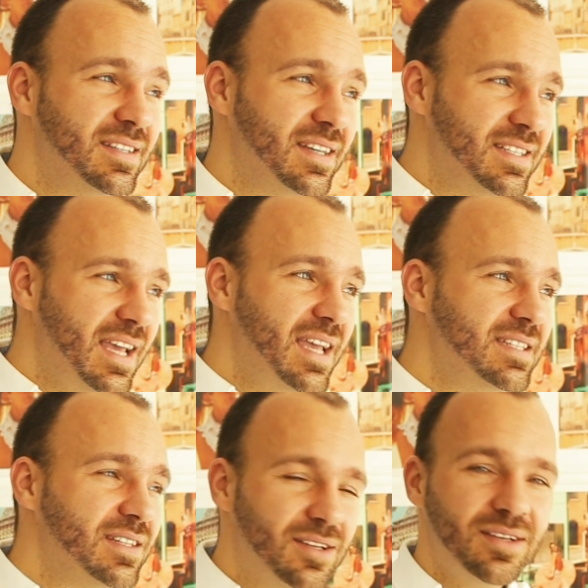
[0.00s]

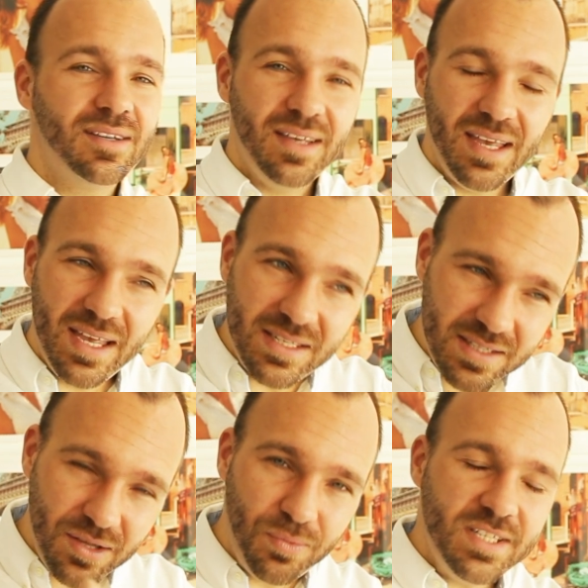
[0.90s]
success
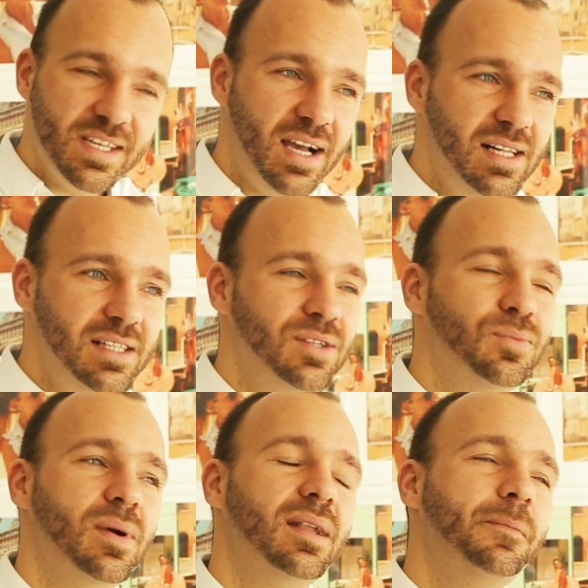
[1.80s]
is the result
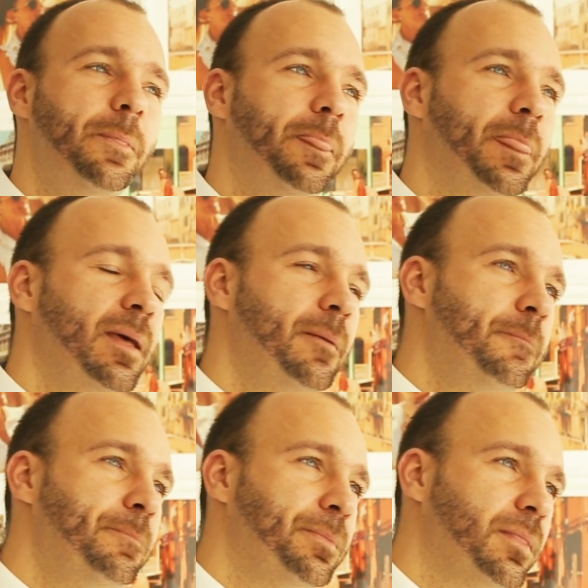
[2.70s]
when
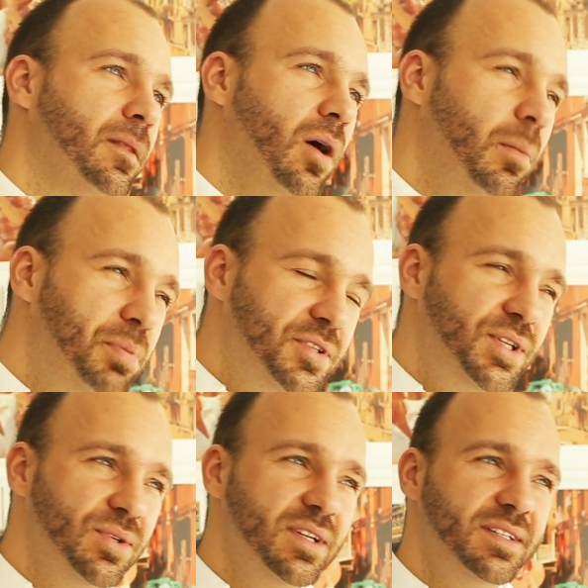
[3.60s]

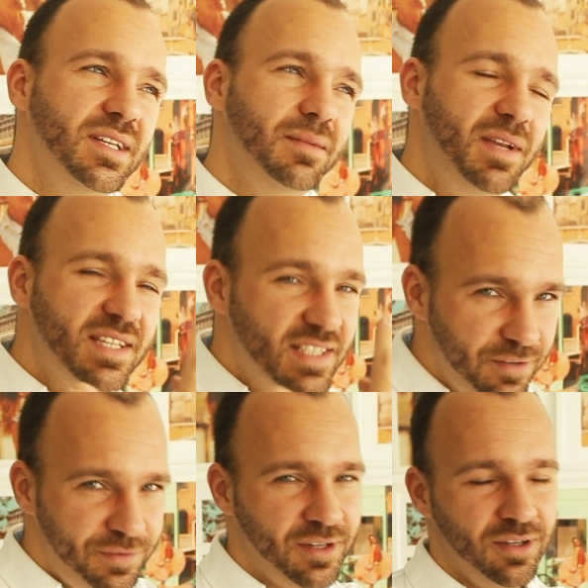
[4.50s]
opportunity meets
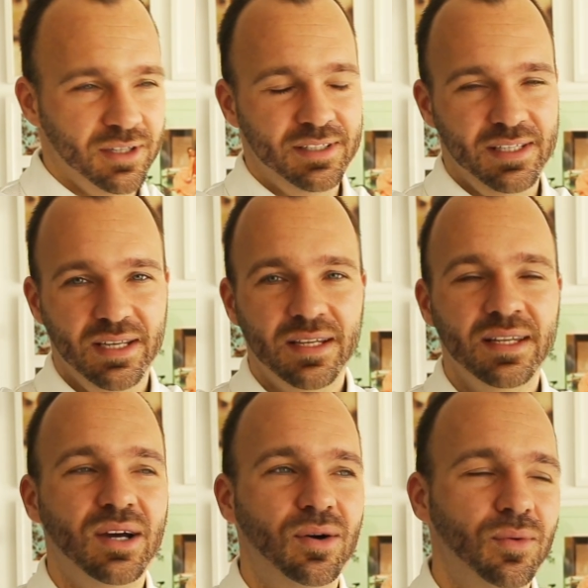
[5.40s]
difficulty.
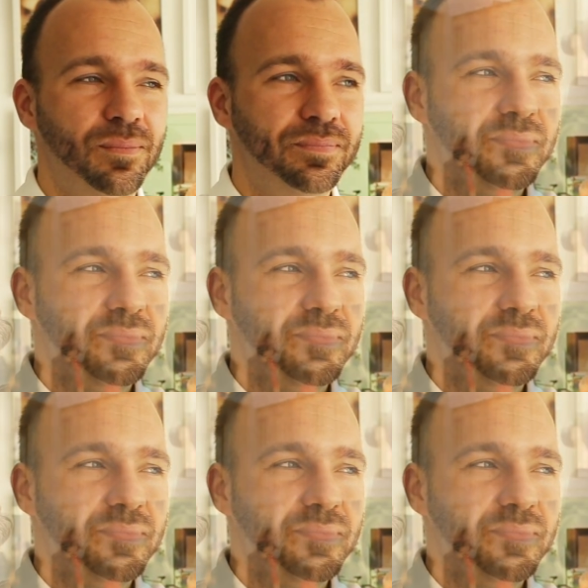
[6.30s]
Now,